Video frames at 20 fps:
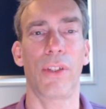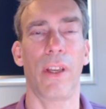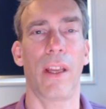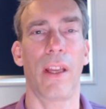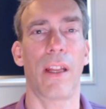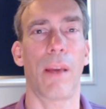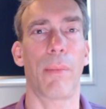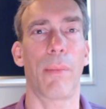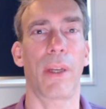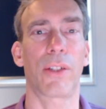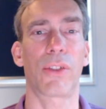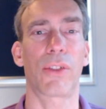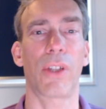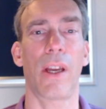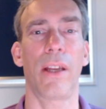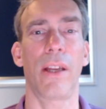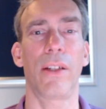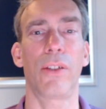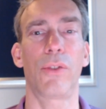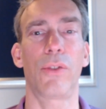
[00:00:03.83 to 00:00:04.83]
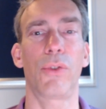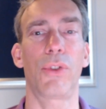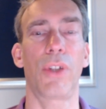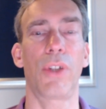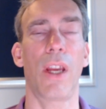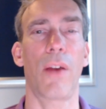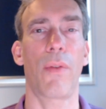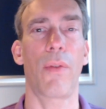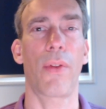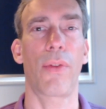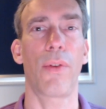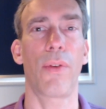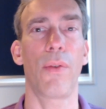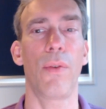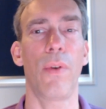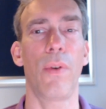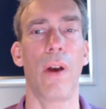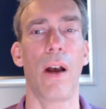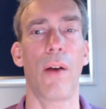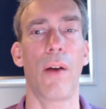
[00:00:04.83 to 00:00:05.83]
and I'm excited to share with you
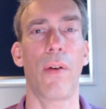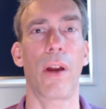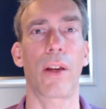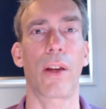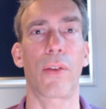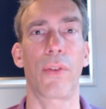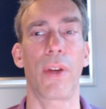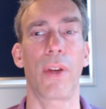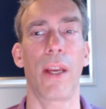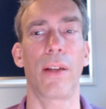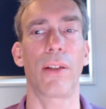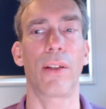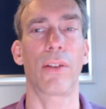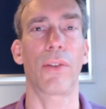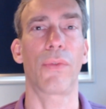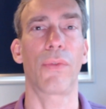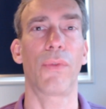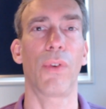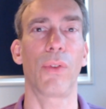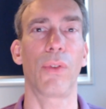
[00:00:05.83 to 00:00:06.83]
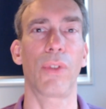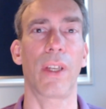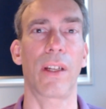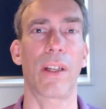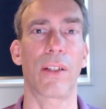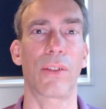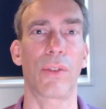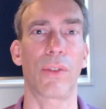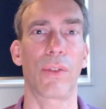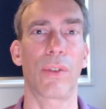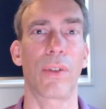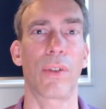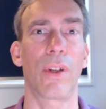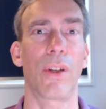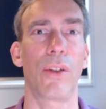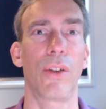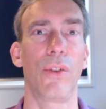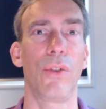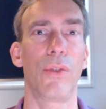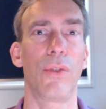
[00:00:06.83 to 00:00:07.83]
how I created a font editor
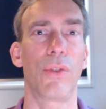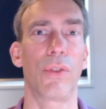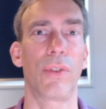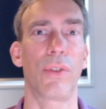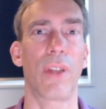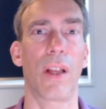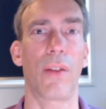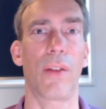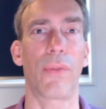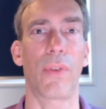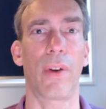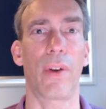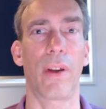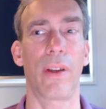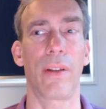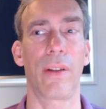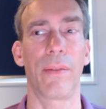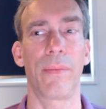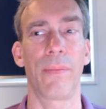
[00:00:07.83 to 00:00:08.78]
using Delphi.